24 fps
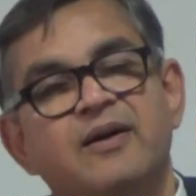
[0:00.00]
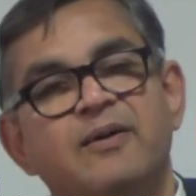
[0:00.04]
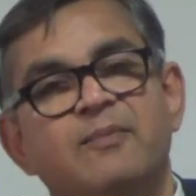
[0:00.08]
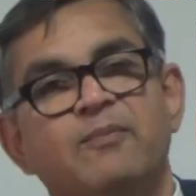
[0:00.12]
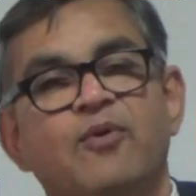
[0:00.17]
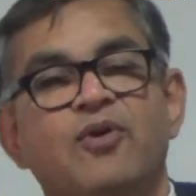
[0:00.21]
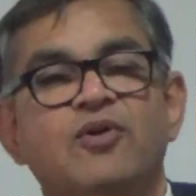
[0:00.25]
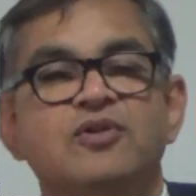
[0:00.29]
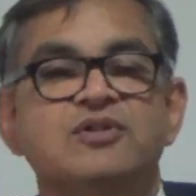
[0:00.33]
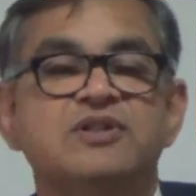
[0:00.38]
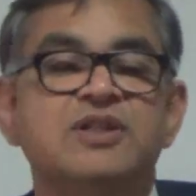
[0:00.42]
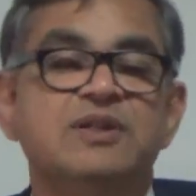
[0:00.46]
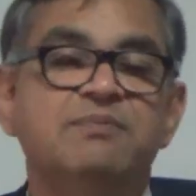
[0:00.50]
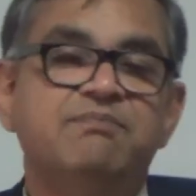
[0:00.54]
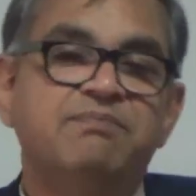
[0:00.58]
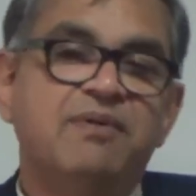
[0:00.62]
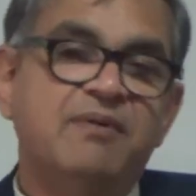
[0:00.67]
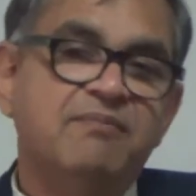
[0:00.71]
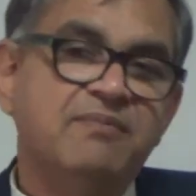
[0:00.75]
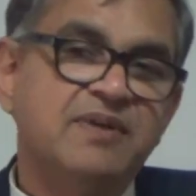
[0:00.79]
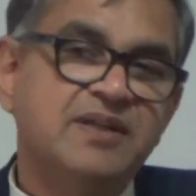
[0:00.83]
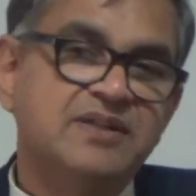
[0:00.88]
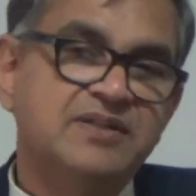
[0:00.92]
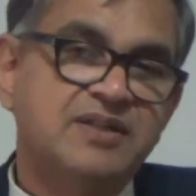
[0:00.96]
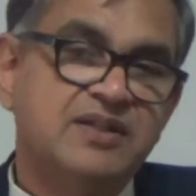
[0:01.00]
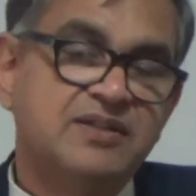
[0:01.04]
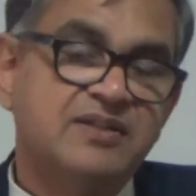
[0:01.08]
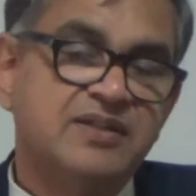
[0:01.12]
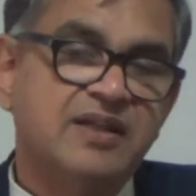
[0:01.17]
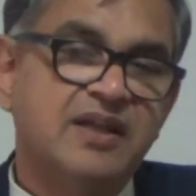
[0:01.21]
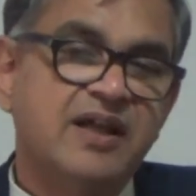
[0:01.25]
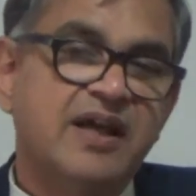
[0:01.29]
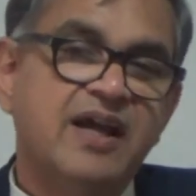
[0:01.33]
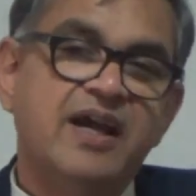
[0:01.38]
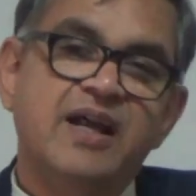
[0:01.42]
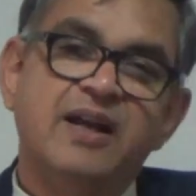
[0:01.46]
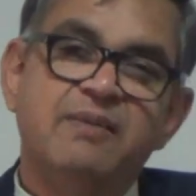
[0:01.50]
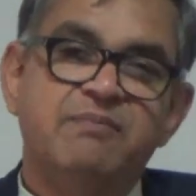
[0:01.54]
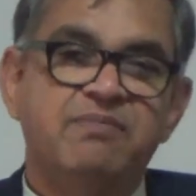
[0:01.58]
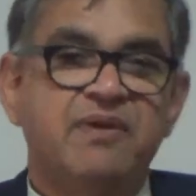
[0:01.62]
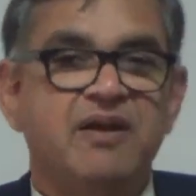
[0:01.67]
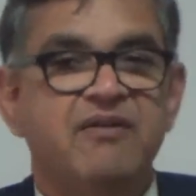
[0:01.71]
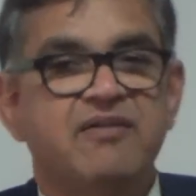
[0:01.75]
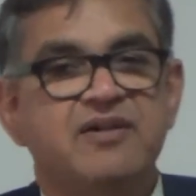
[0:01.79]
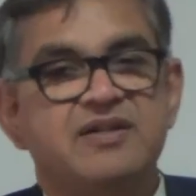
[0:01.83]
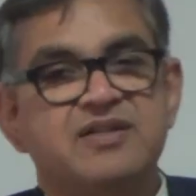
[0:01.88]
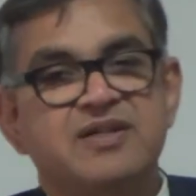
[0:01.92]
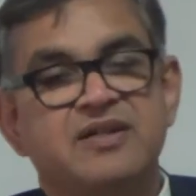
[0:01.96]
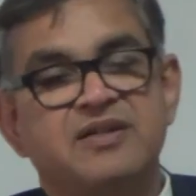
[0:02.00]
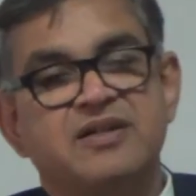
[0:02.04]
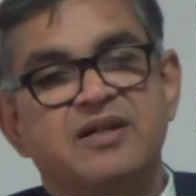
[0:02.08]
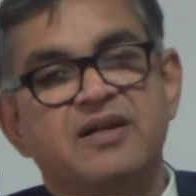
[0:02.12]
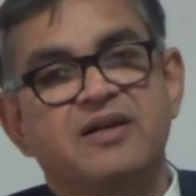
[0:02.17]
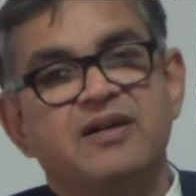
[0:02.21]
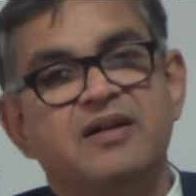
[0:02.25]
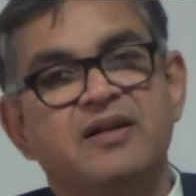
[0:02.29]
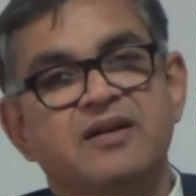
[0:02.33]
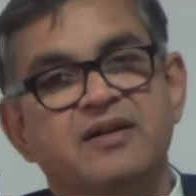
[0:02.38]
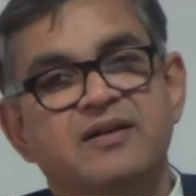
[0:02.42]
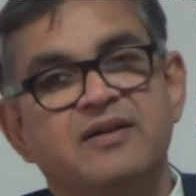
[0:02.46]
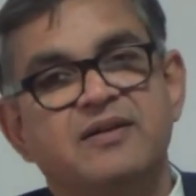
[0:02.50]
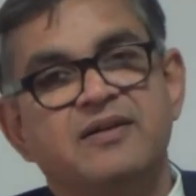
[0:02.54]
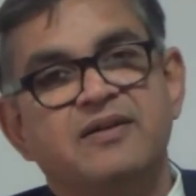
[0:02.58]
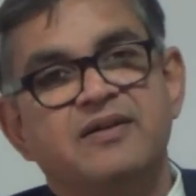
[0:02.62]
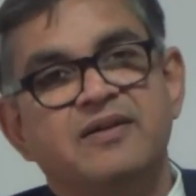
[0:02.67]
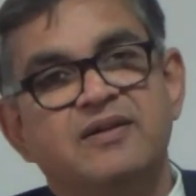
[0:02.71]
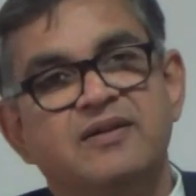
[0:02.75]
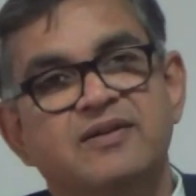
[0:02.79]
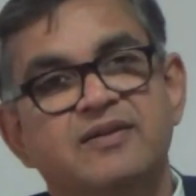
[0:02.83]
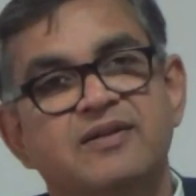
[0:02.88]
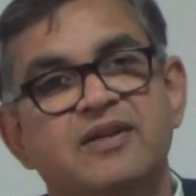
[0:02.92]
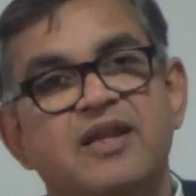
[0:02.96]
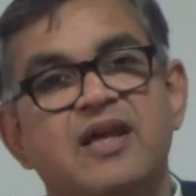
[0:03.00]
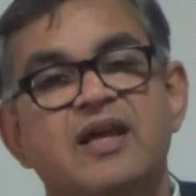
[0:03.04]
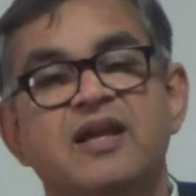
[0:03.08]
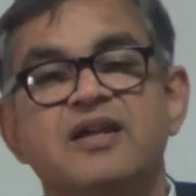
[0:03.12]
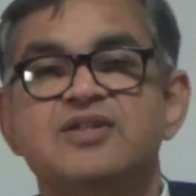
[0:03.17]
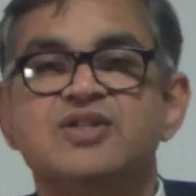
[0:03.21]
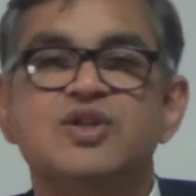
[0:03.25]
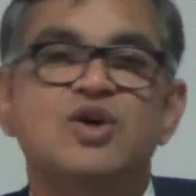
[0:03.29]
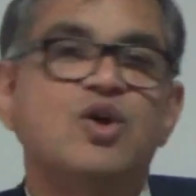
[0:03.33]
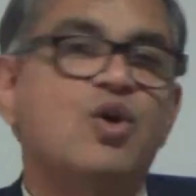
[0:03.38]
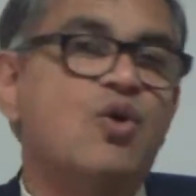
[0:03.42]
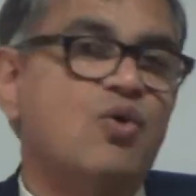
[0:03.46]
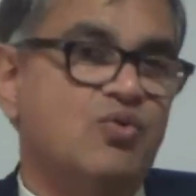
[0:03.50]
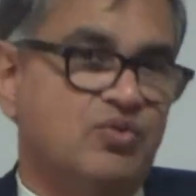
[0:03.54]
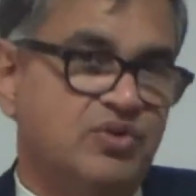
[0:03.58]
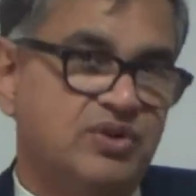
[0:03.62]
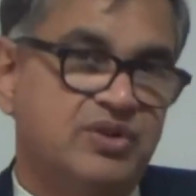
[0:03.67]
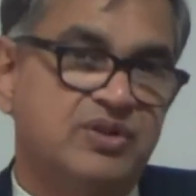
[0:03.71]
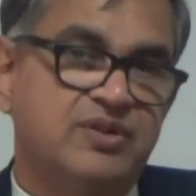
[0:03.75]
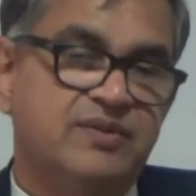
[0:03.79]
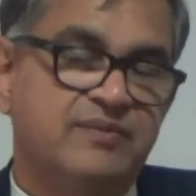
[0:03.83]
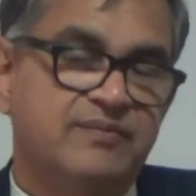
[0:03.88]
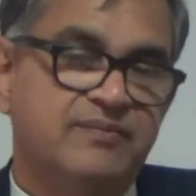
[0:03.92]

Both in public sector and private sector, there is growth.